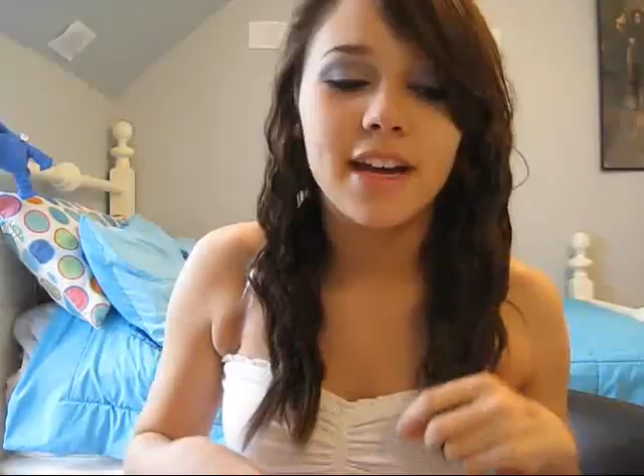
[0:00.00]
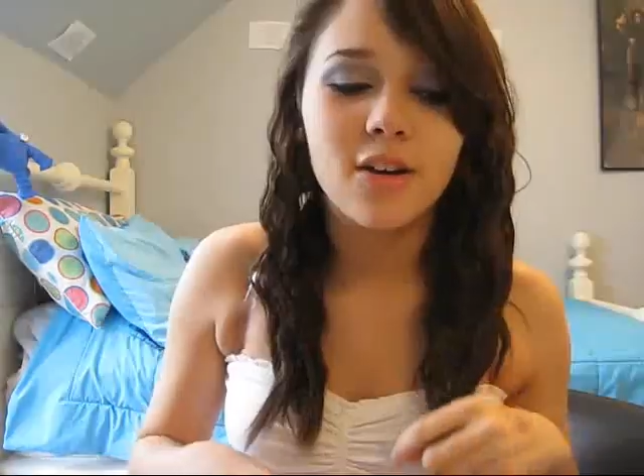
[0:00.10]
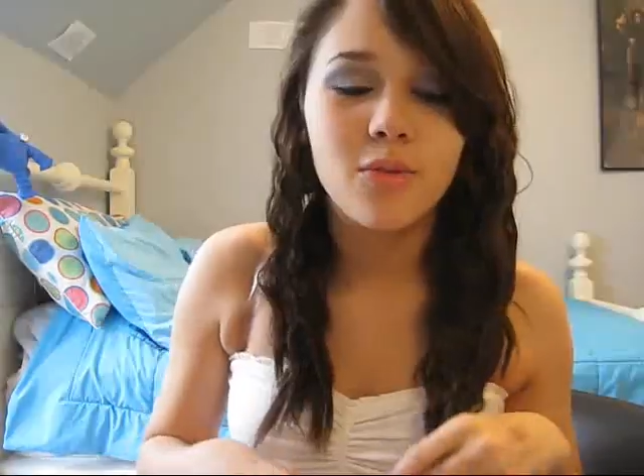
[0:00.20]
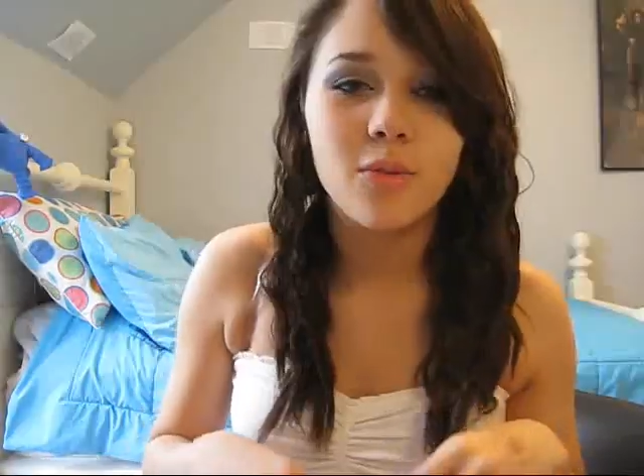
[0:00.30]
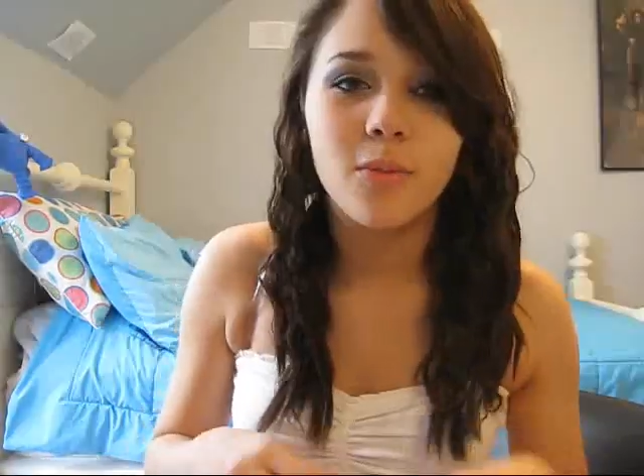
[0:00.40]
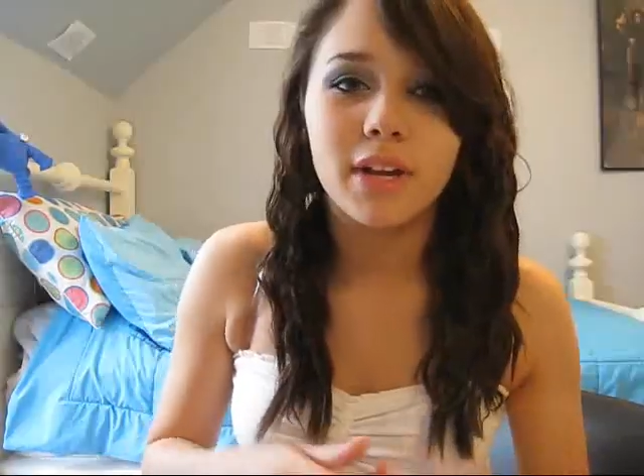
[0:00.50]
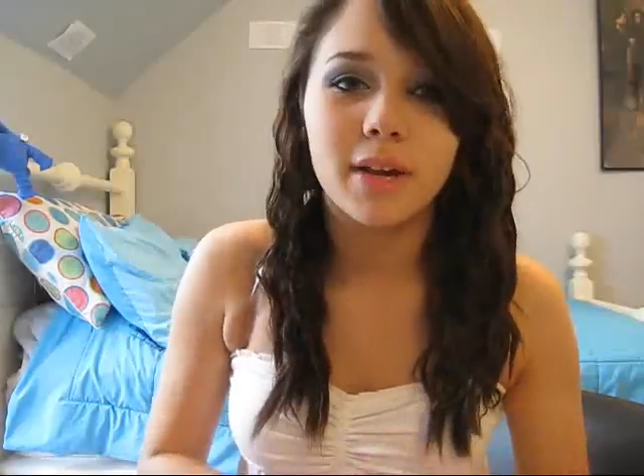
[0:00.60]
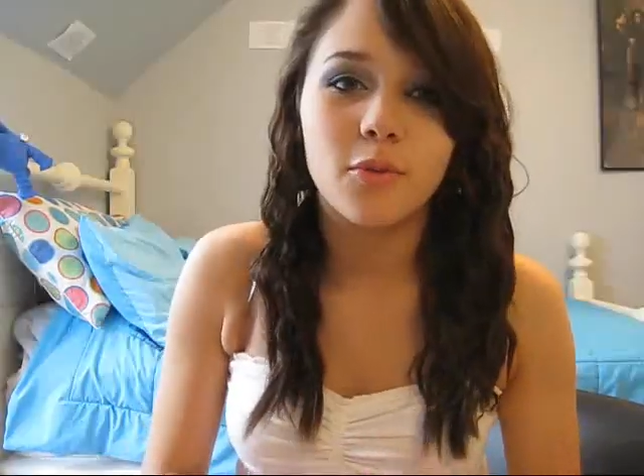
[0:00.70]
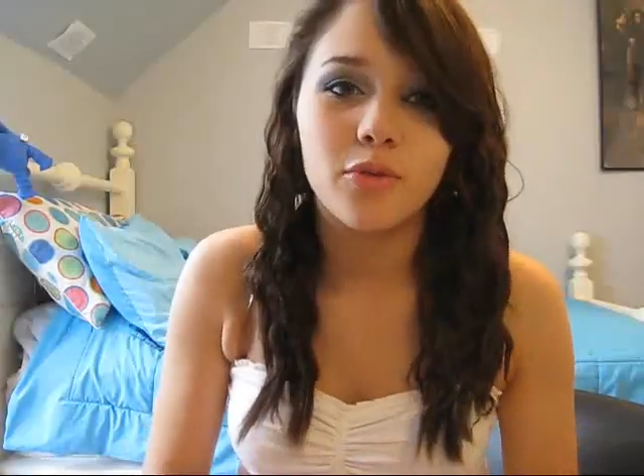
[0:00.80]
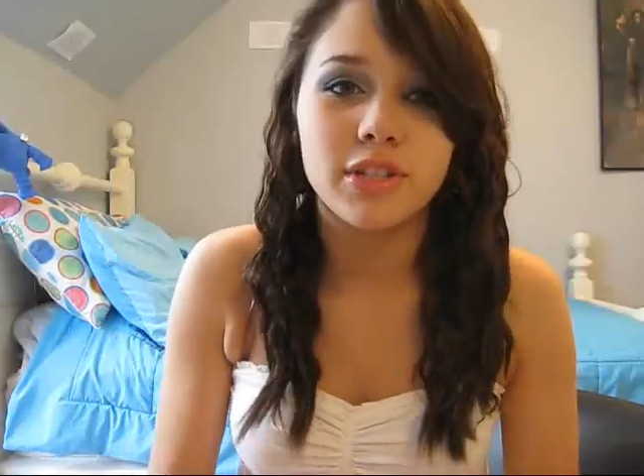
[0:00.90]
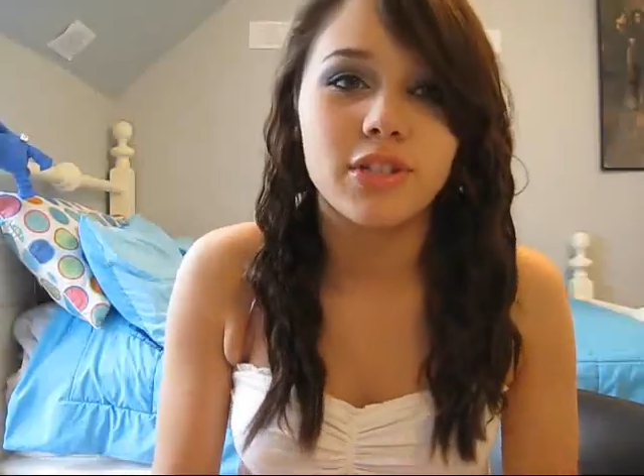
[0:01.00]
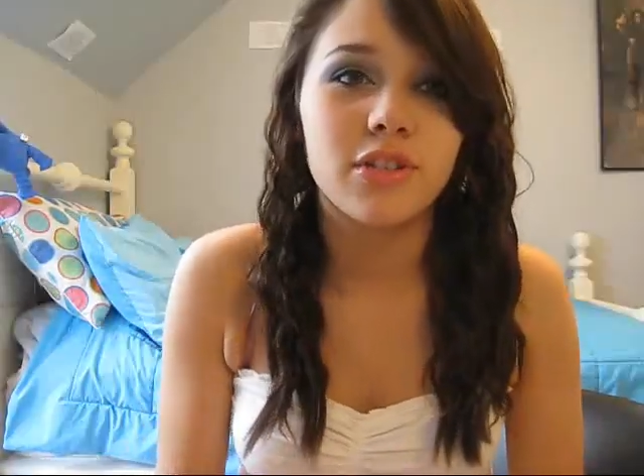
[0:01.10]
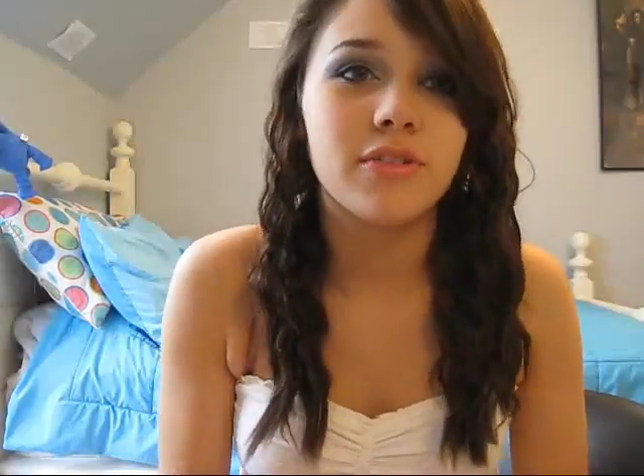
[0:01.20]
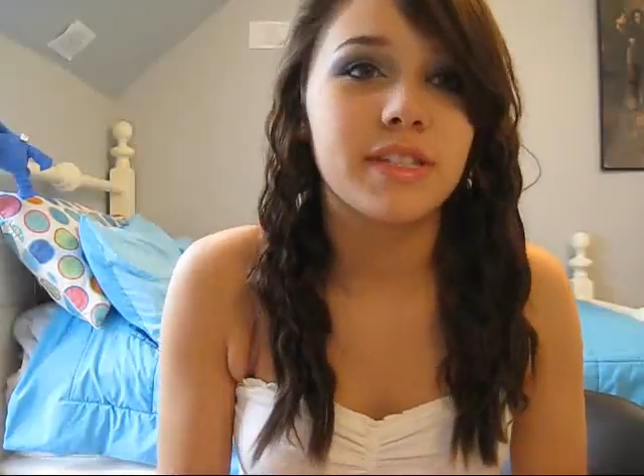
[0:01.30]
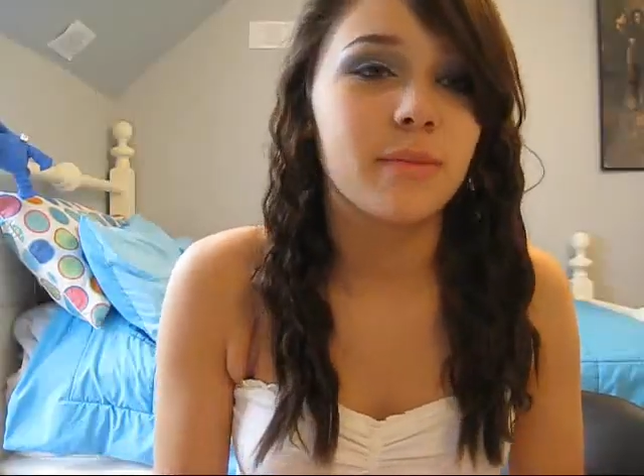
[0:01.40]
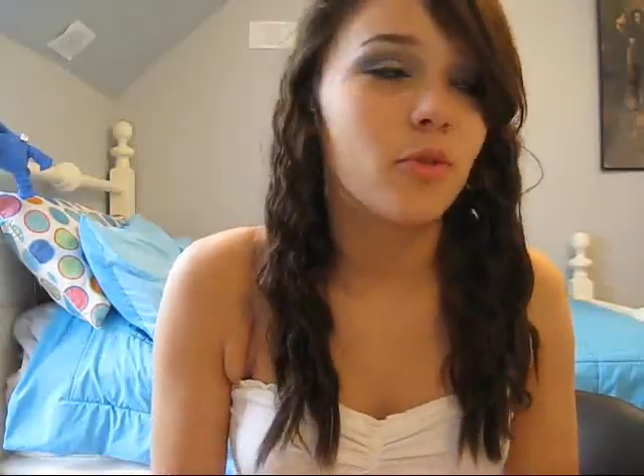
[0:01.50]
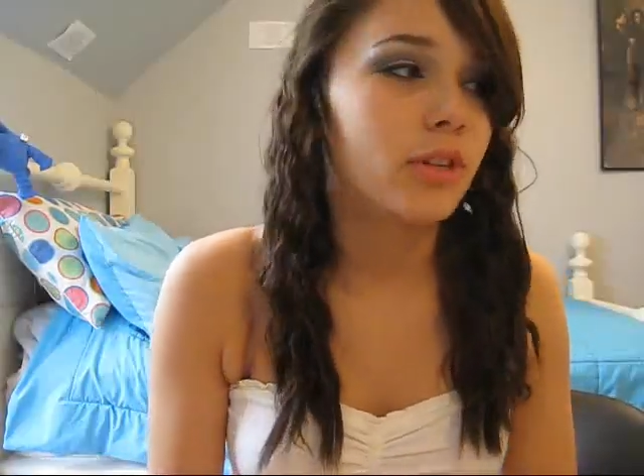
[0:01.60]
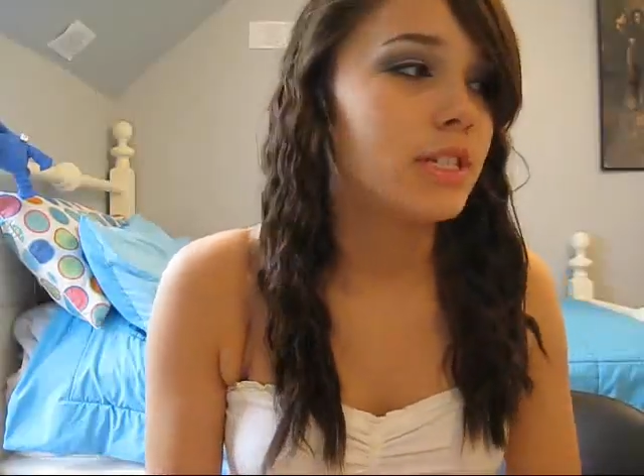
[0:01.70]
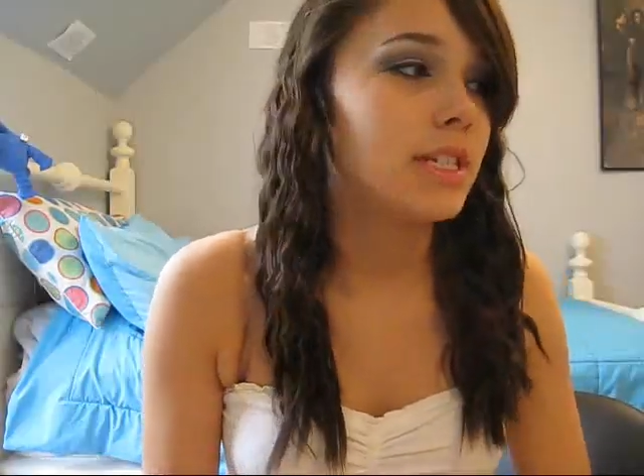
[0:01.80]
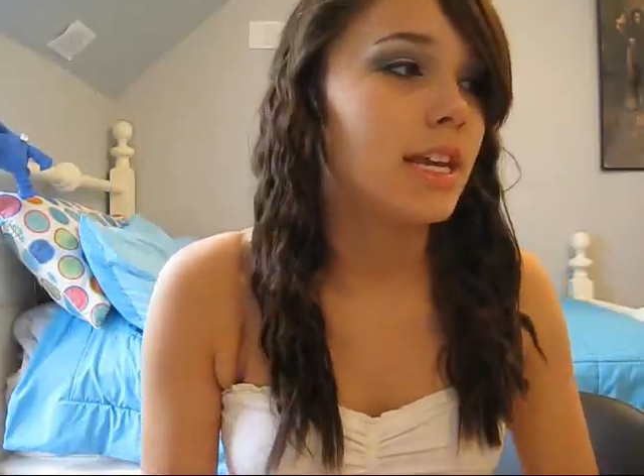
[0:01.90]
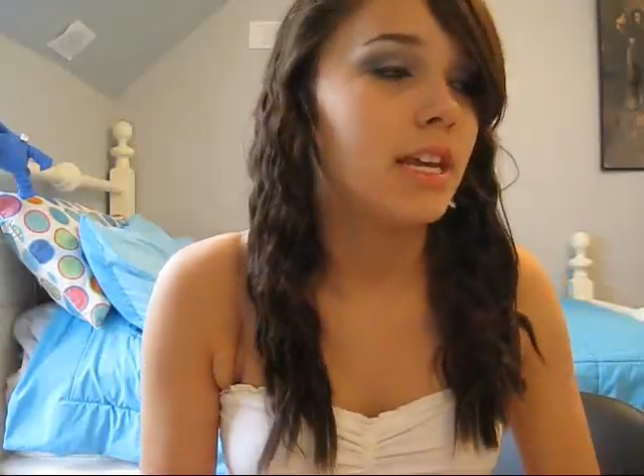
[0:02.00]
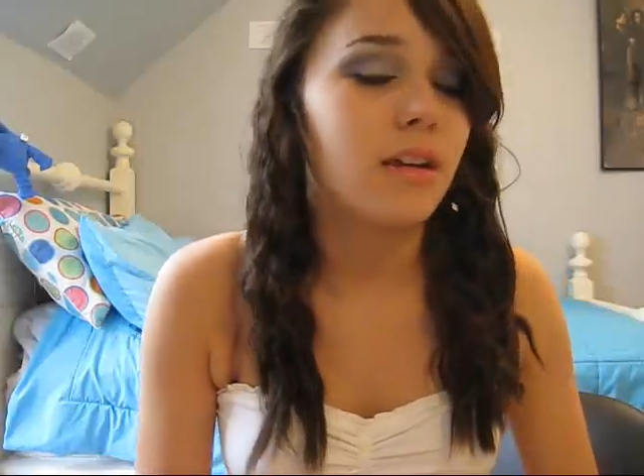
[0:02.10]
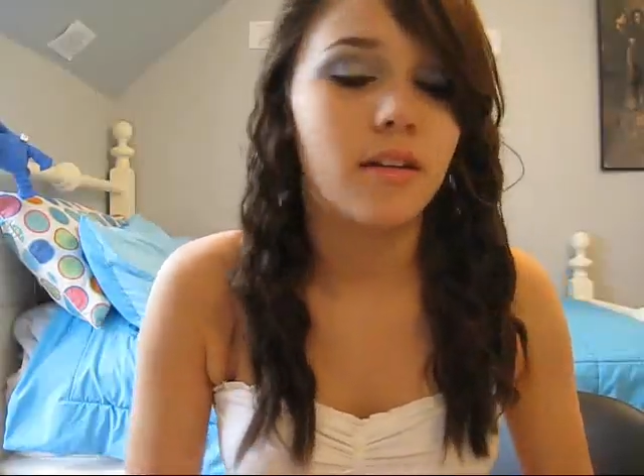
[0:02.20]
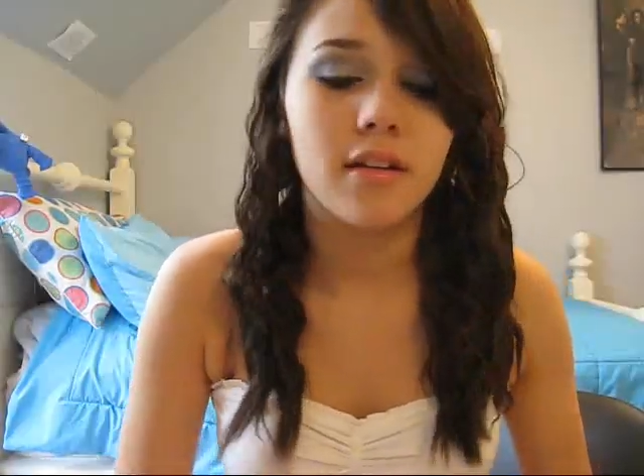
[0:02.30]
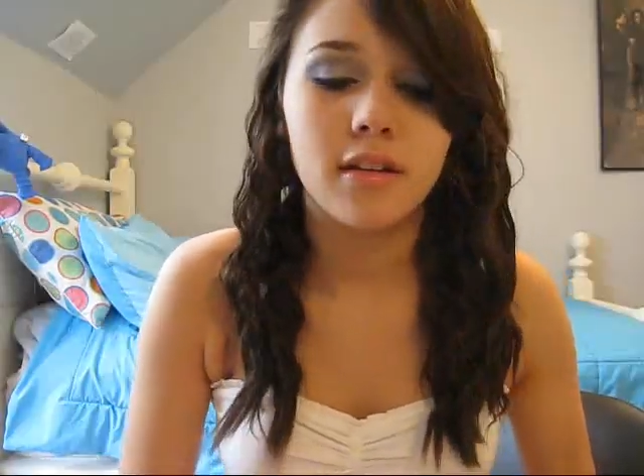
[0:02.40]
Now what I'm going to do is I'm going to take